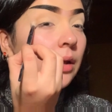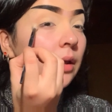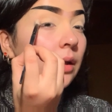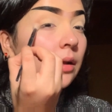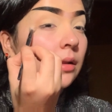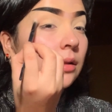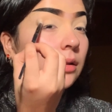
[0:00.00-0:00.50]
it
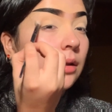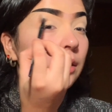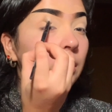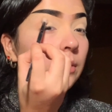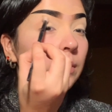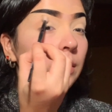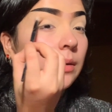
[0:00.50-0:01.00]
a
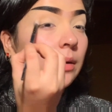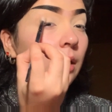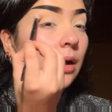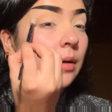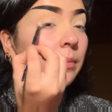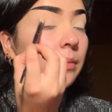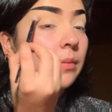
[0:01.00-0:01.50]
little bit
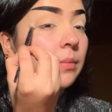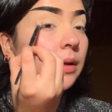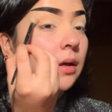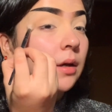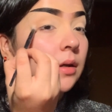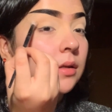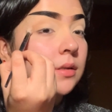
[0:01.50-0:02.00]
up
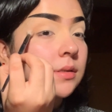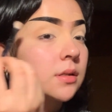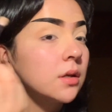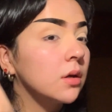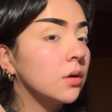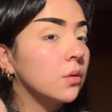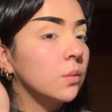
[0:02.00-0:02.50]
because
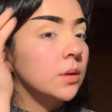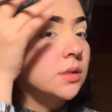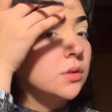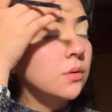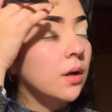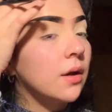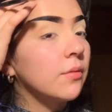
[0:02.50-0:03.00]
we
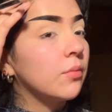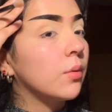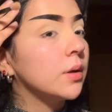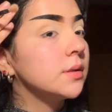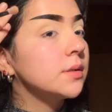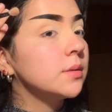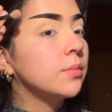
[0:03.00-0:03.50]
do have
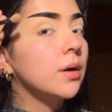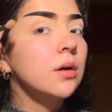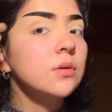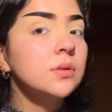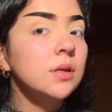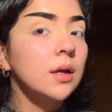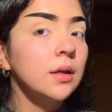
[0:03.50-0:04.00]
pointed
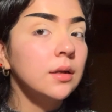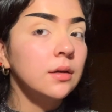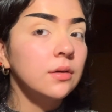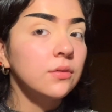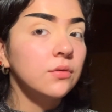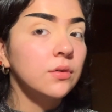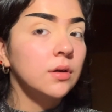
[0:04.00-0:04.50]
brows, kind
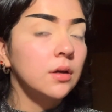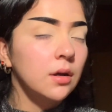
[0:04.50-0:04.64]
of.